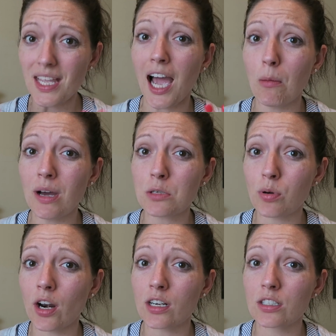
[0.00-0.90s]
how much
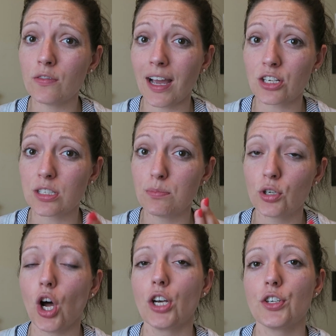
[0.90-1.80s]
product you've actually
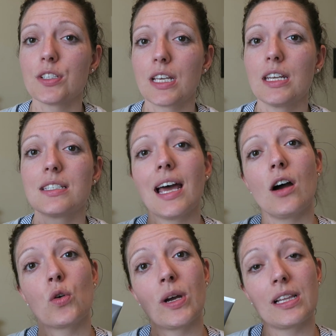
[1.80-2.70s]
put on your skin as to
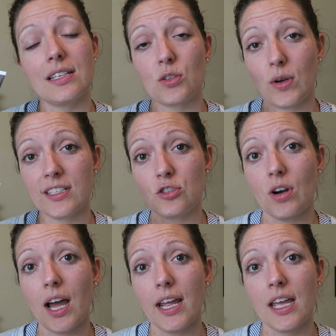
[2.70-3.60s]
how quickly it's going to
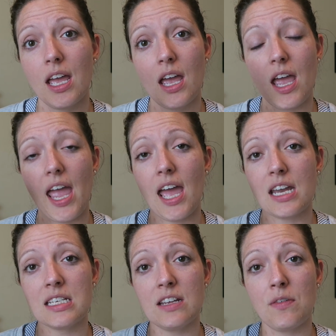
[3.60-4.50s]
dry.
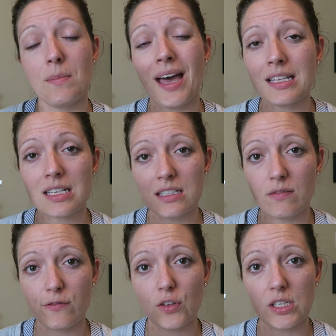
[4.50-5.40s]
And if a mask
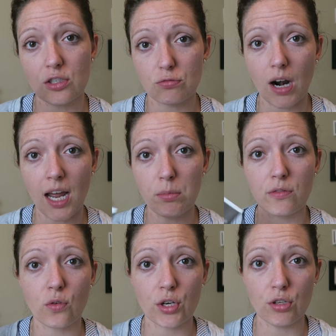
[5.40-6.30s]
isn't fully dry
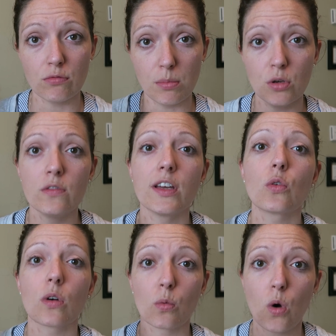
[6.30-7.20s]
before you remove it
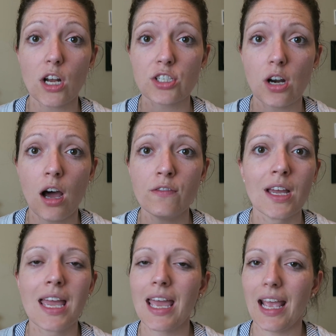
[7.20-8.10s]
or wash it off,
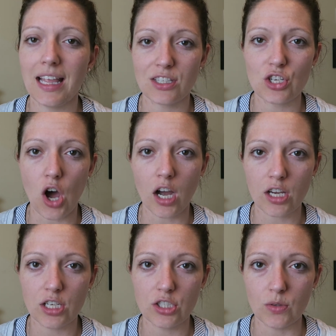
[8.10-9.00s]
it's not
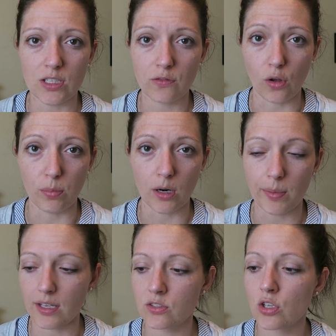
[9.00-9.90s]
gonna do its full
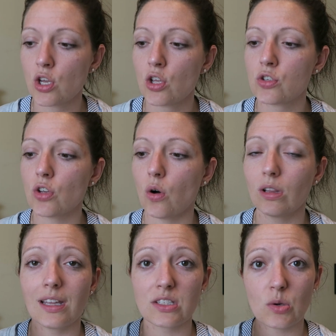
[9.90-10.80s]
purpose.
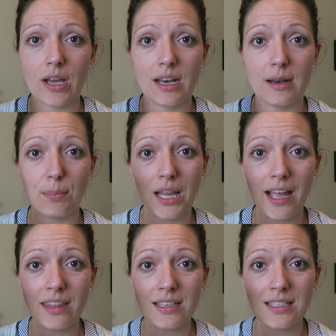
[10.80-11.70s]
So let's go ahead and
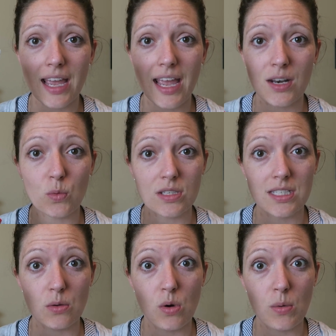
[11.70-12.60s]
apply this and we'll
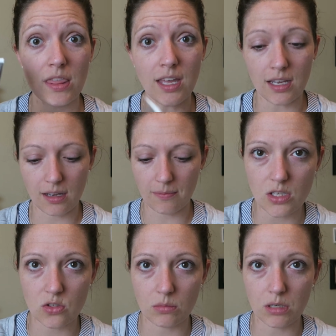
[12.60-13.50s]
see what we think.
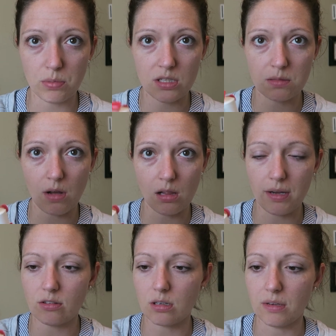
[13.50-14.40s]
So I'm gonna put a small
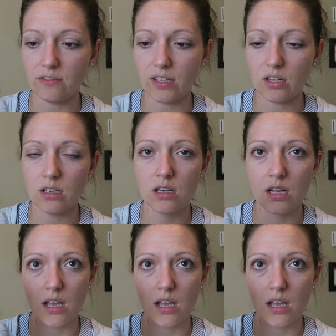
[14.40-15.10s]
amount on my finger